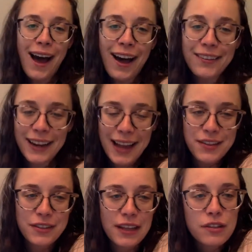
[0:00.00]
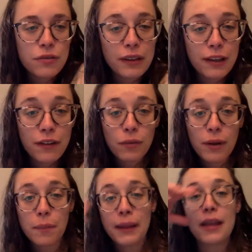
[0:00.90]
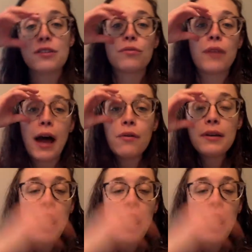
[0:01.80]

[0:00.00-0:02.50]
All right, guys, that's a really fun one to play as a round.